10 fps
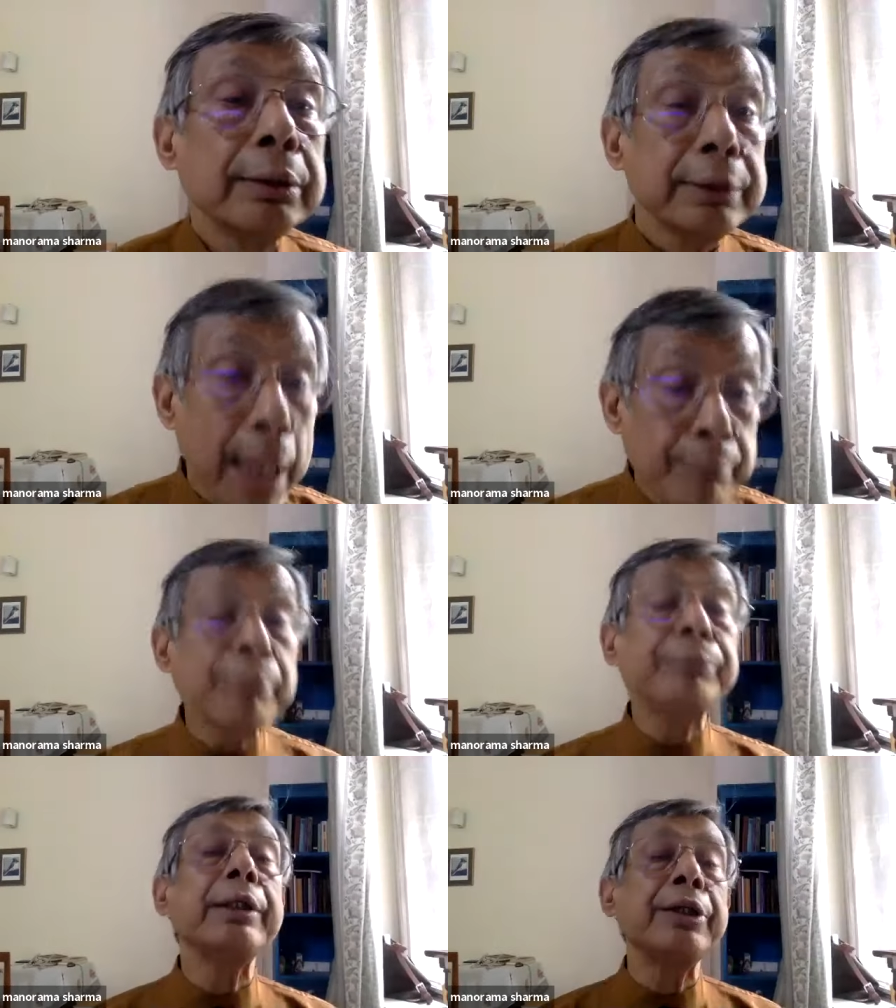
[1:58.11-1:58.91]
some
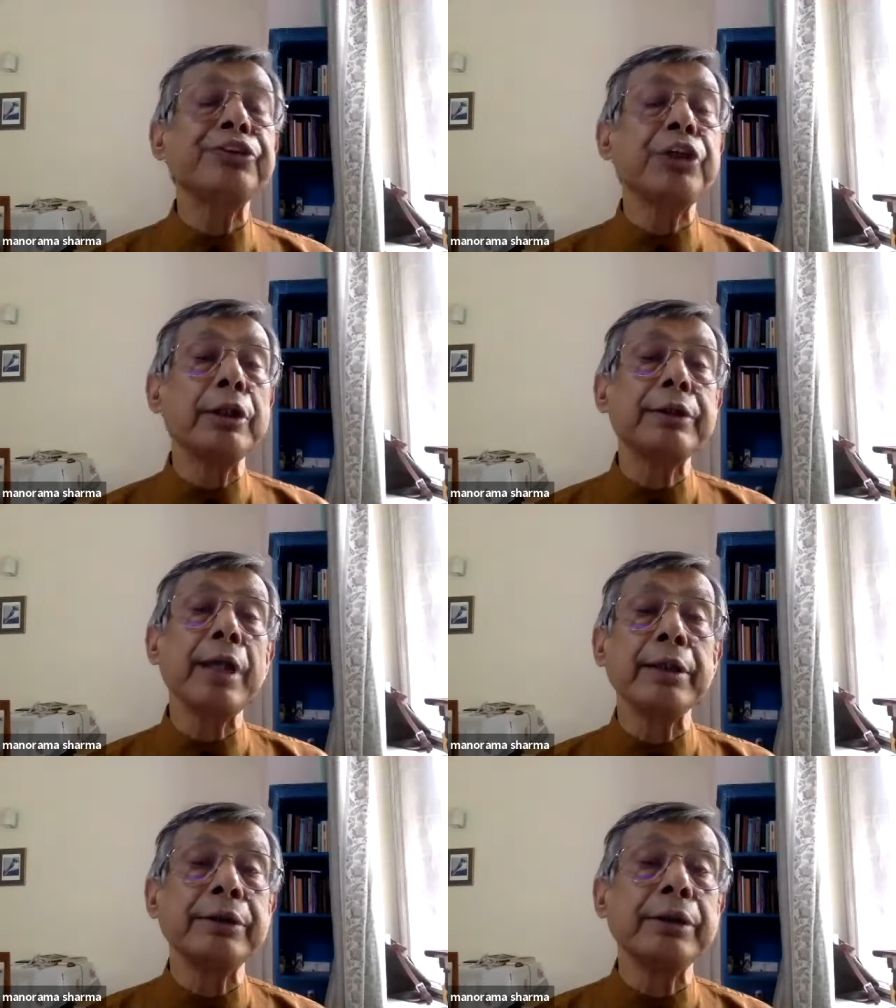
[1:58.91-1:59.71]
of the natural
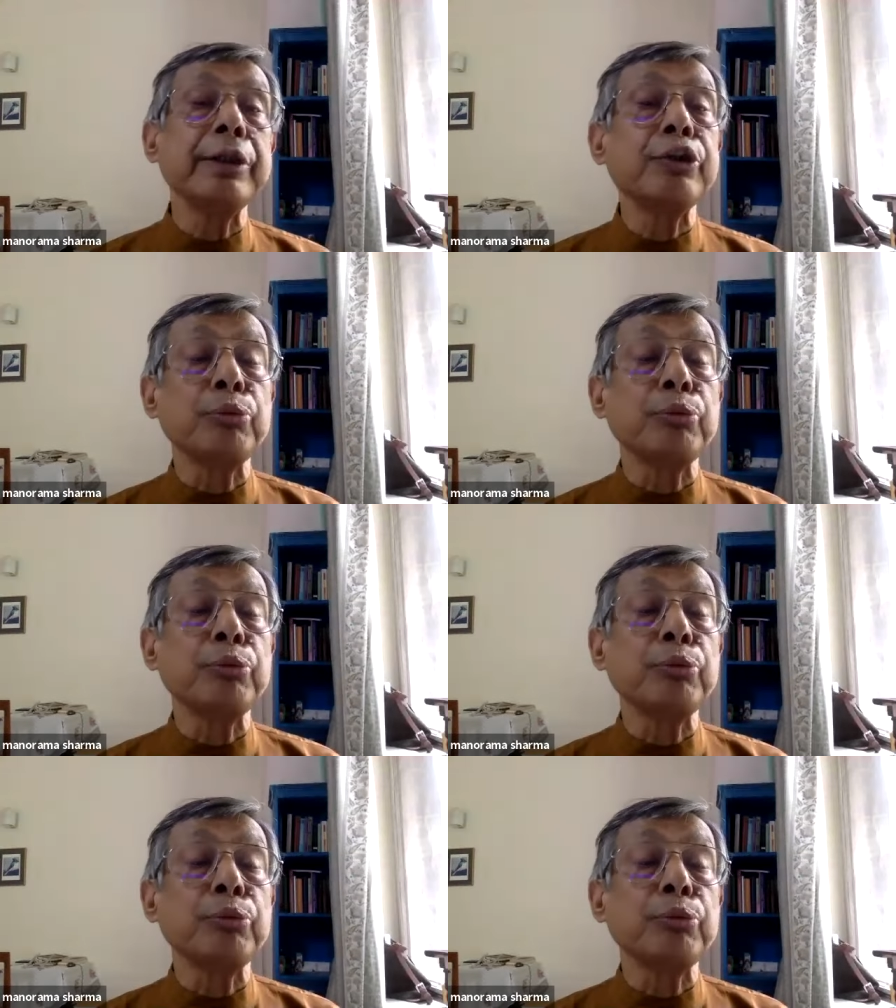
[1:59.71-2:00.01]
sciences, it